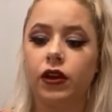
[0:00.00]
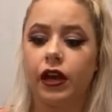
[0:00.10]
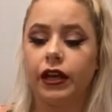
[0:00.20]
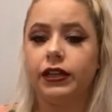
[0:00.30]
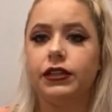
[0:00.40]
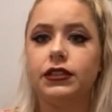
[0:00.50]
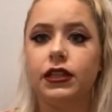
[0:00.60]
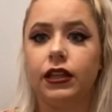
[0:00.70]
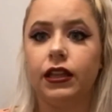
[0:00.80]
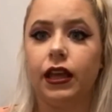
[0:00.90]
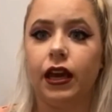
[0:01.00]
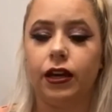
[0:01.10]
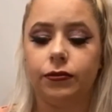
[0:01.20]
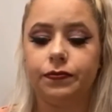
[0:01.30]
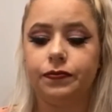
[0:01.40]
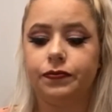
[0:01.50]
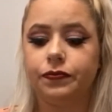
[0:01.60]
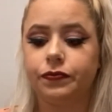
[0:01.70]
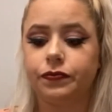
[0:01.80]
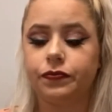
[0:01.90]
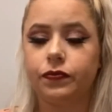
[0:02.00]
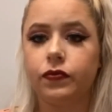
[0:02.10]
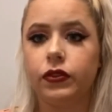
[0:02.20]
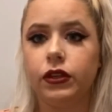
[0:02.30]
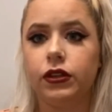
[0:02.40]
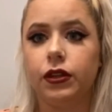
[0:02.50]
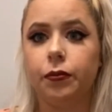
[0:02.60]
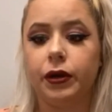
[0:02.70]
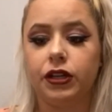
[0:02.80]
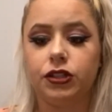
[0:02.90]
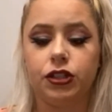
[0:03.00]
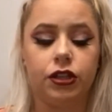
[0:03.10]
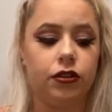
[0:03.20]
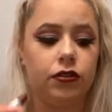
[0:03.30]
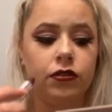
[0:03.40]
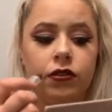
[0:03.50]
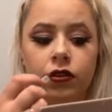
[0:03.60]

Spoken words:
And it said that the mansion